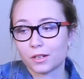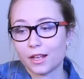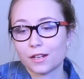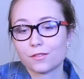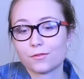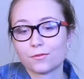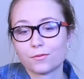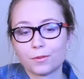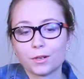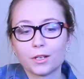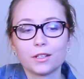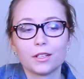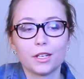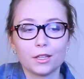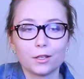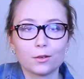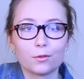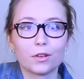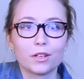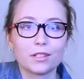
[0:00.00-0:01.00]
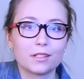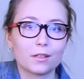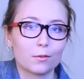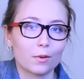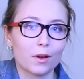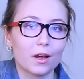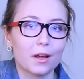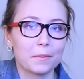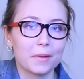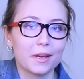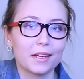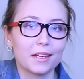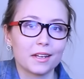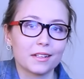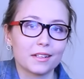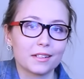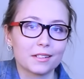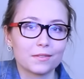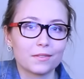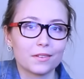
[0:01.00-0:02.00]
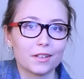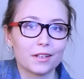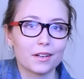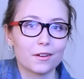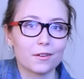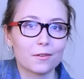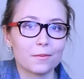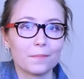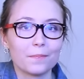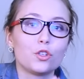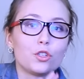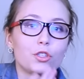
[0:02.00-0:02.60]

and really the reason why I'm making this video.